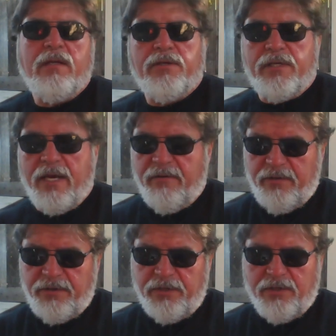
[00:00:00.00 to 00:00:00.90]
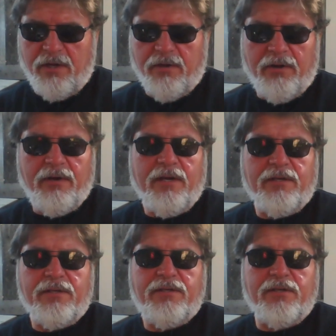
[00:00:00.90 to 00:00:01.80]
said, if this is all there
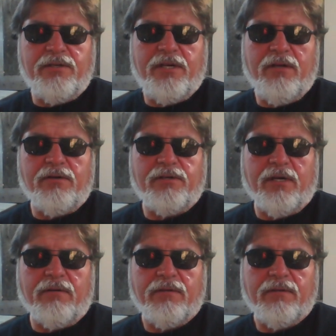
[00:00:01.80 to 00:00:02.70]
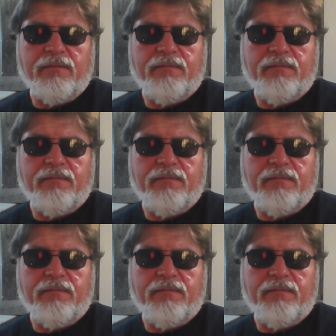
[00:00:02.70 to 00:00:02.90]
is, let's just kill ourselves,